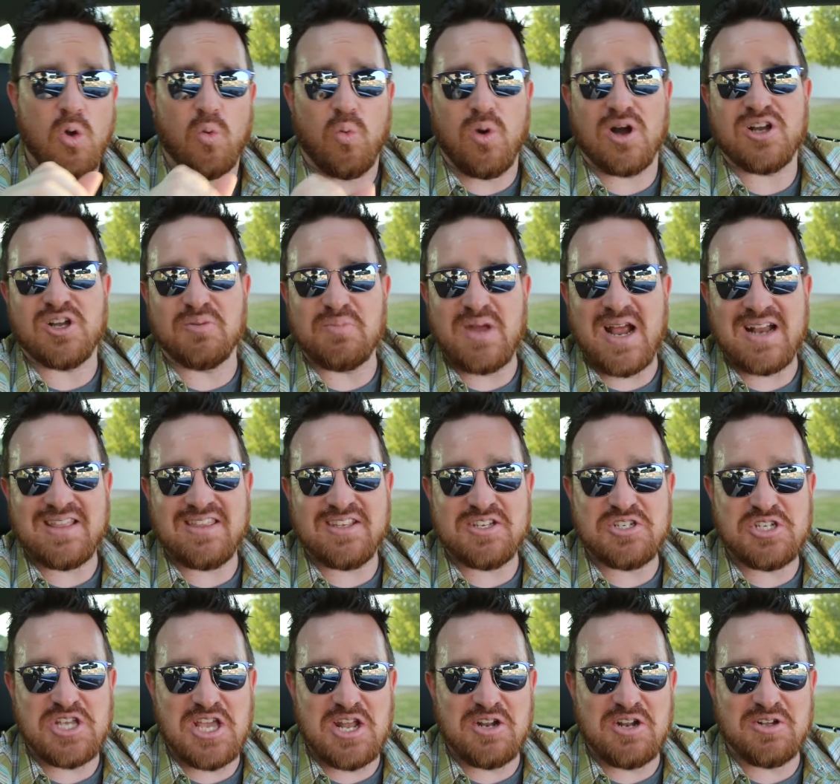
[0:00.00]
Welcome back to
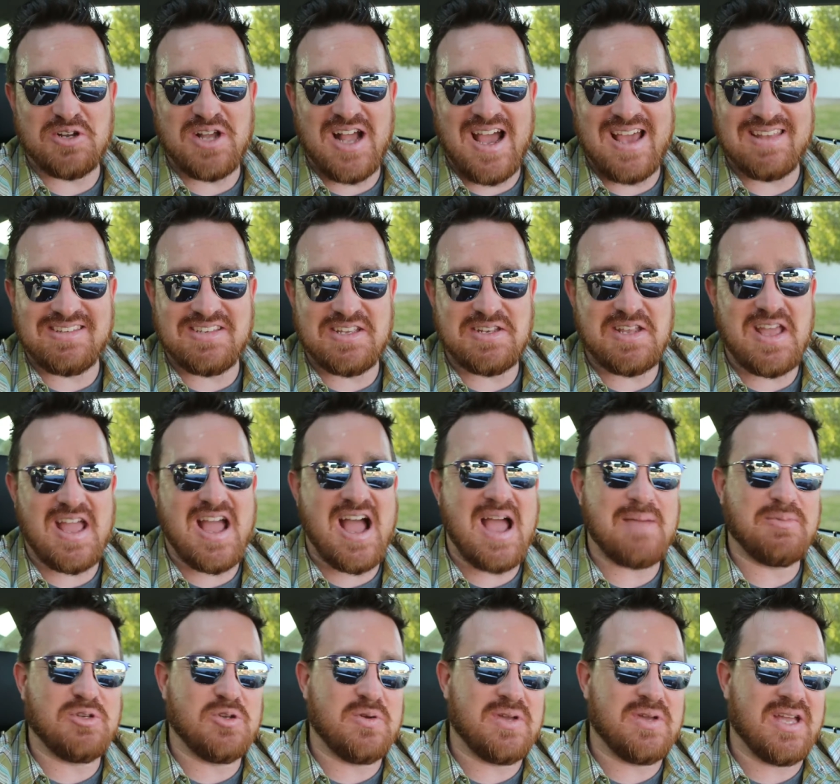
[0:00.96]
the channel, guys. Today
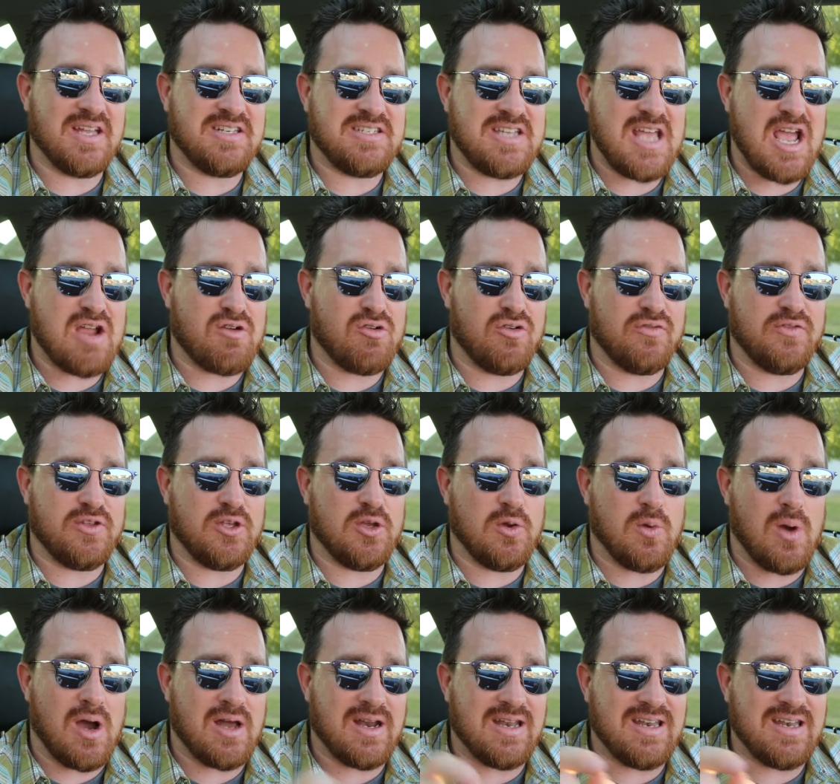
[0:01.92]
I'm doing a tech
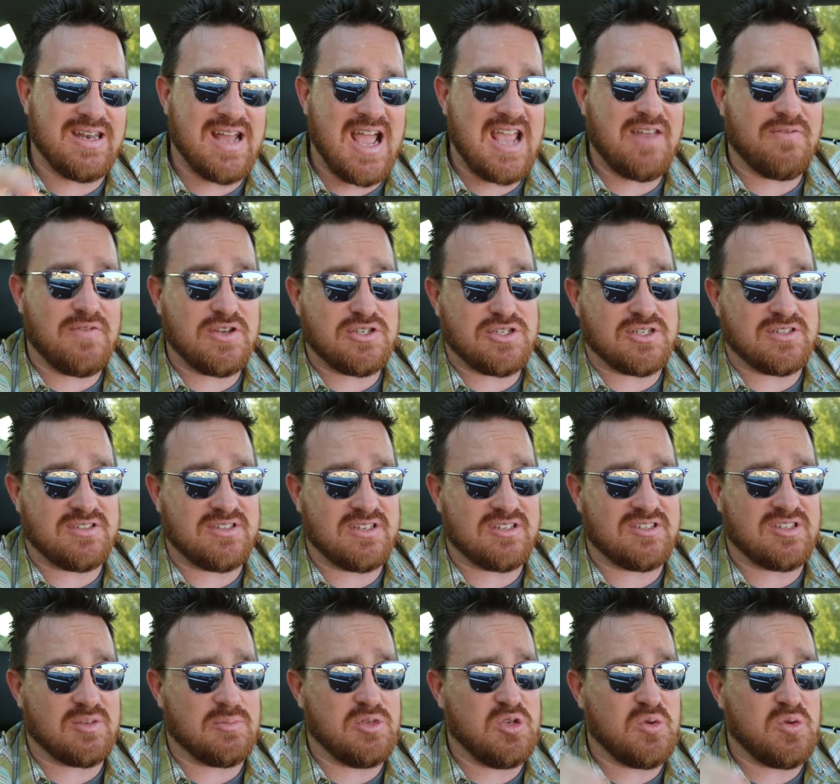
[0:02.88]
review on a night vision
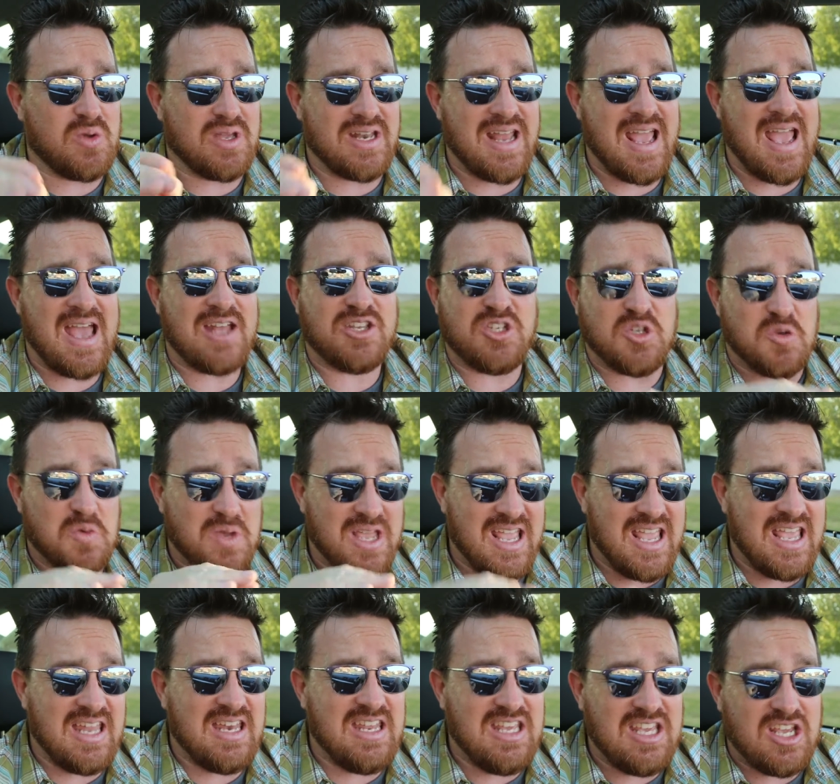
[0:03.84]
system you can add to
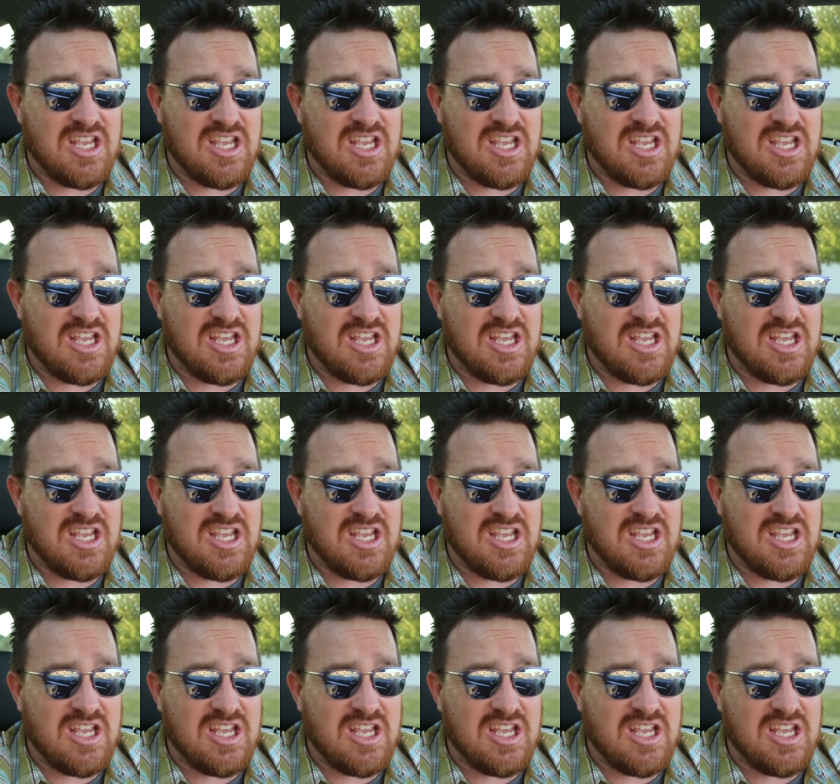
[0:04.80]
any